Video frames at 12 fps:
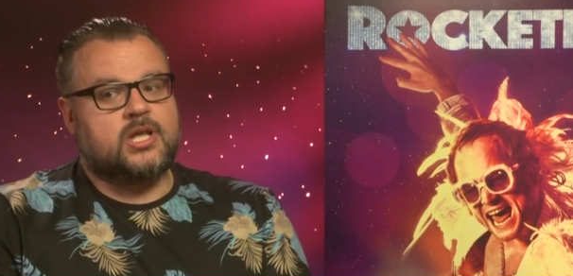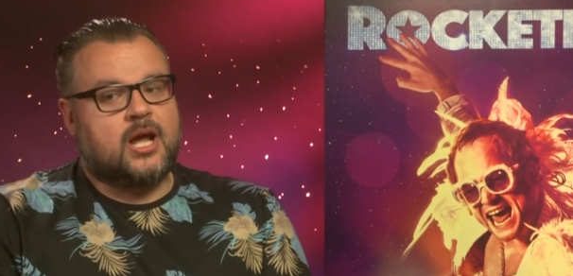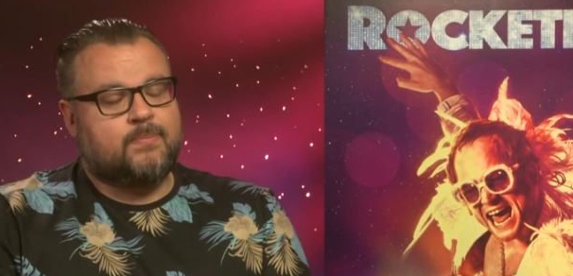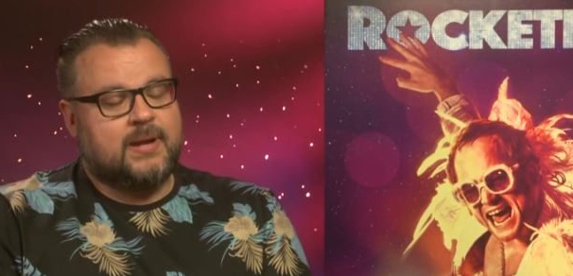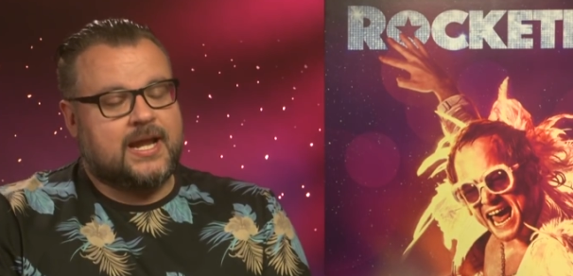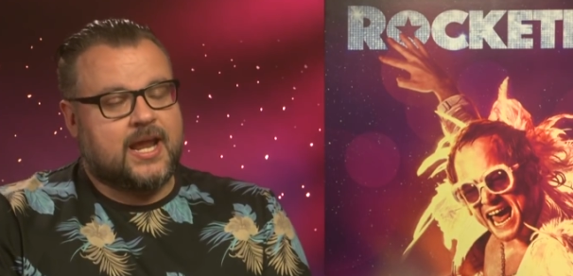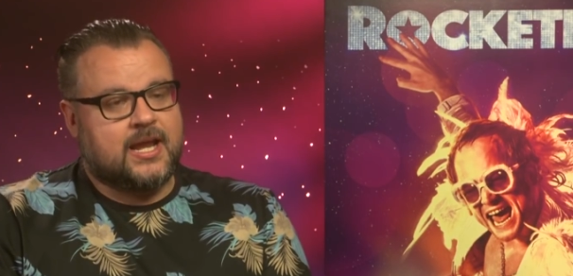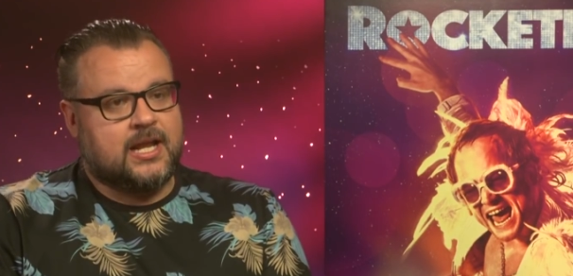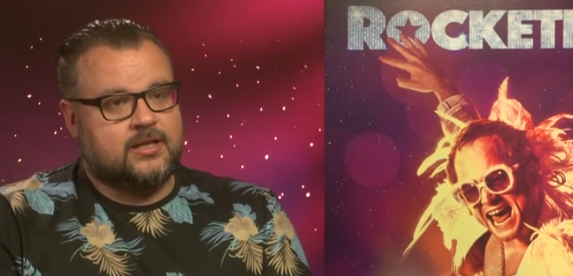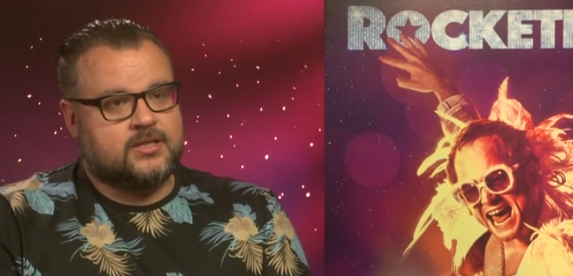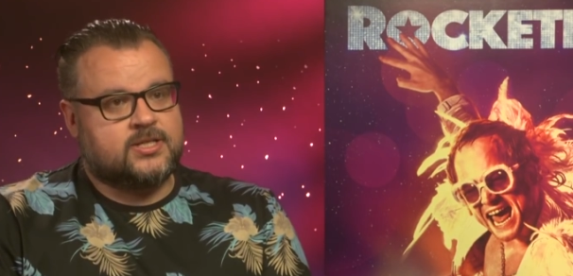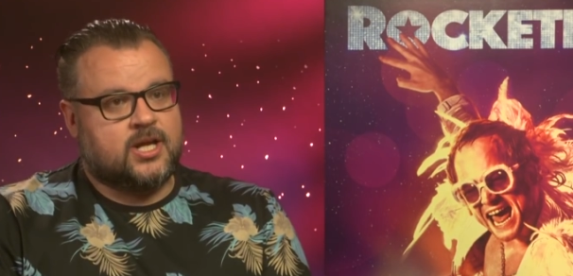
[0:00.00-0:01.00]
Speaker 1: not picking an
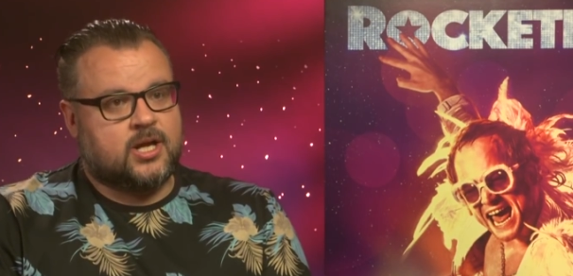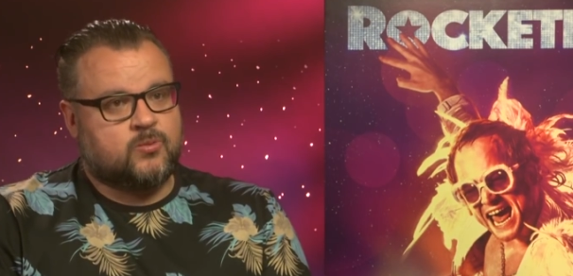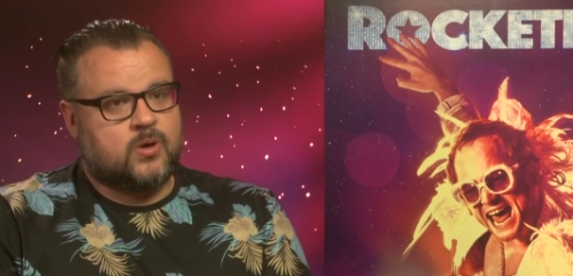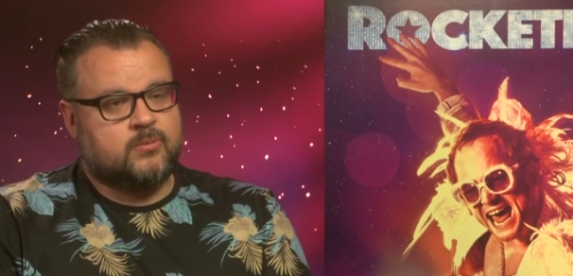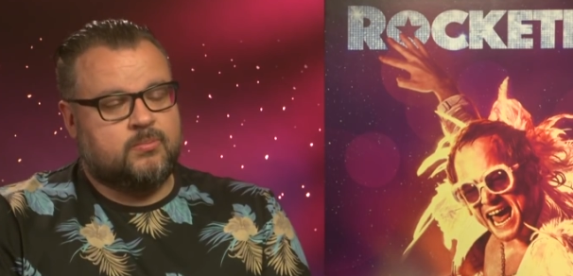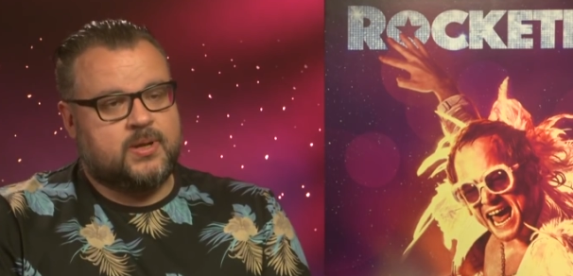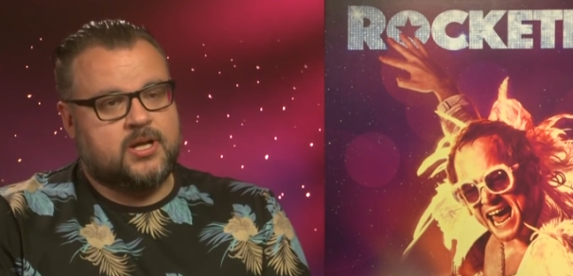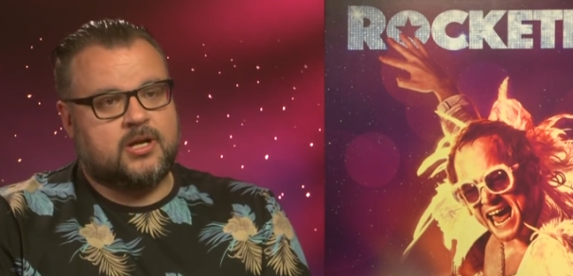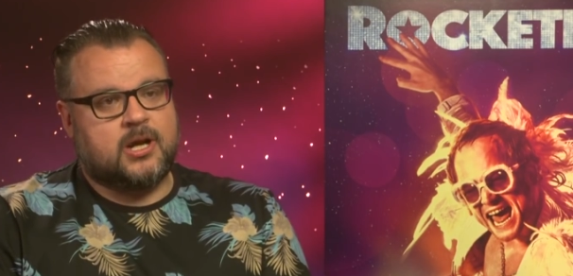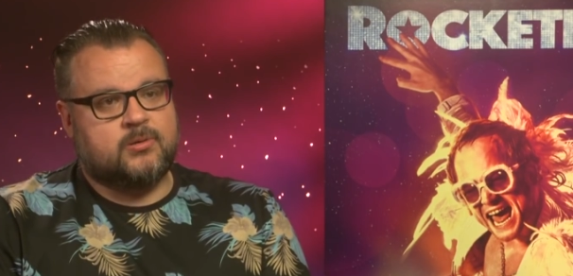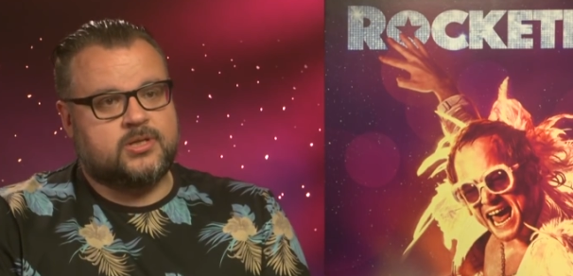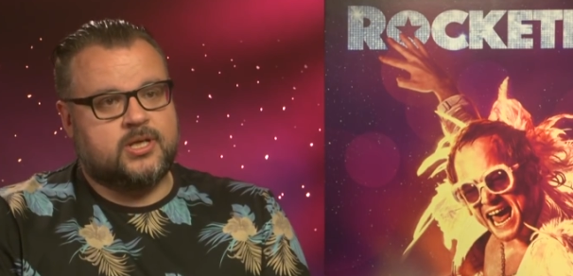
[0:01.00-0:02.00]
Elton song, what would be your
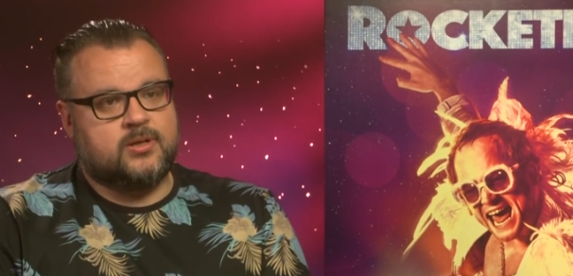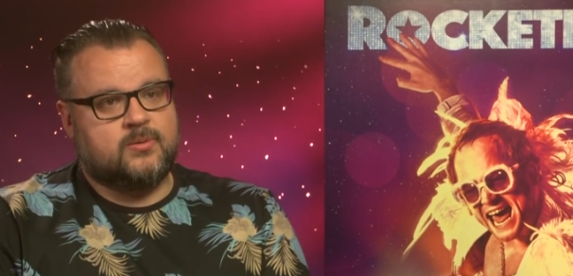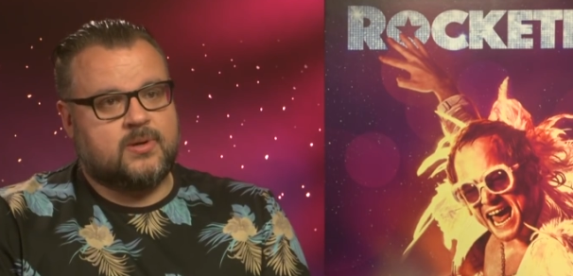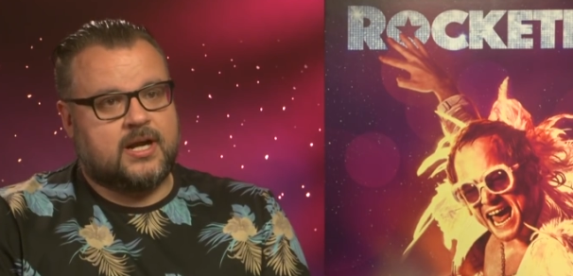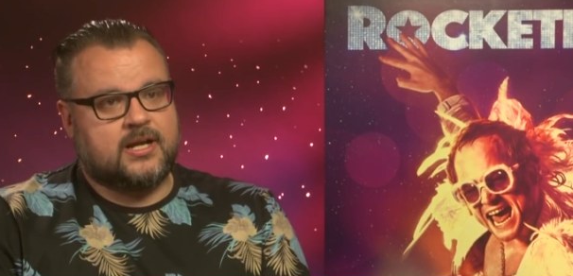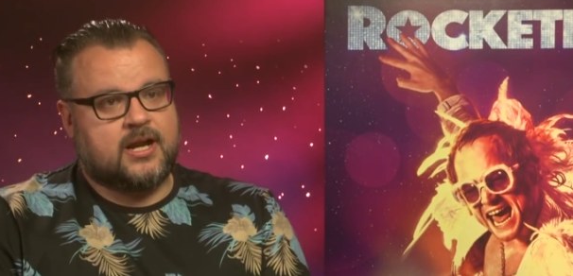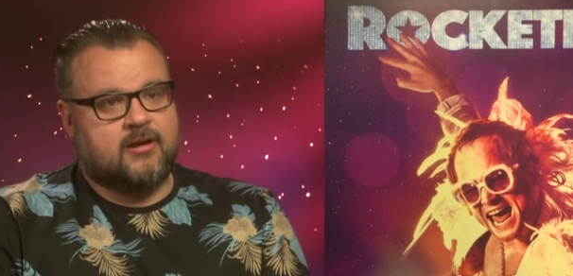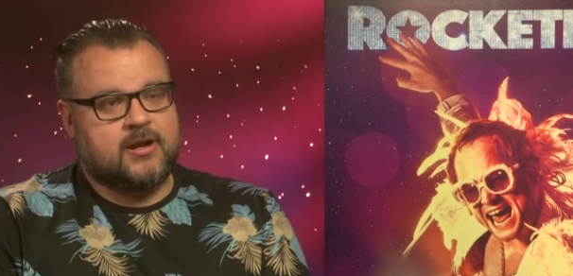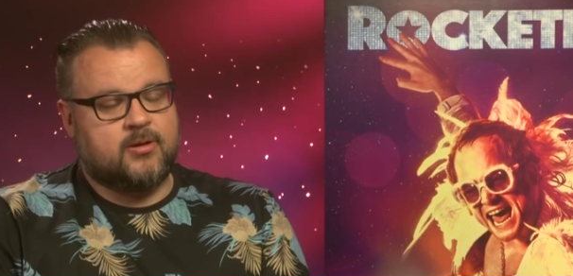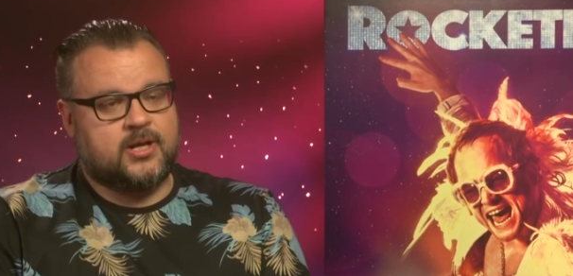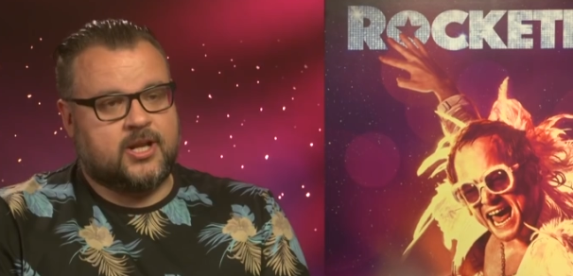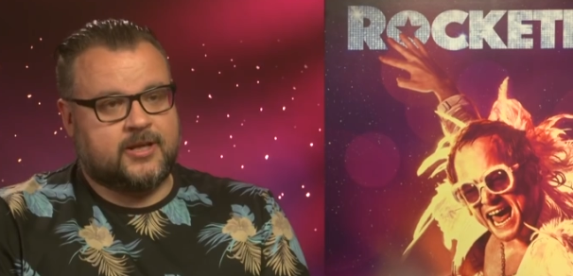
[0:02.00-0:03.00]
go-to at a
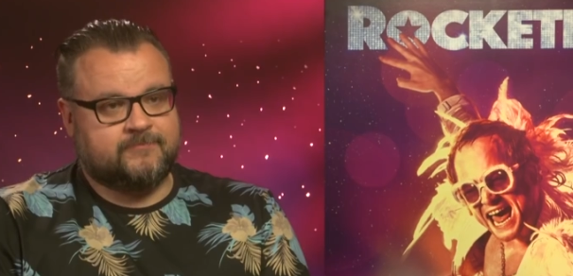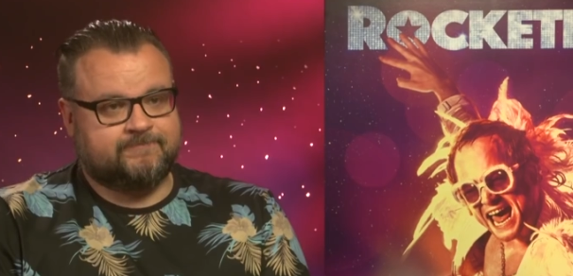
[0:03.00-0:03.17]
karaoke night?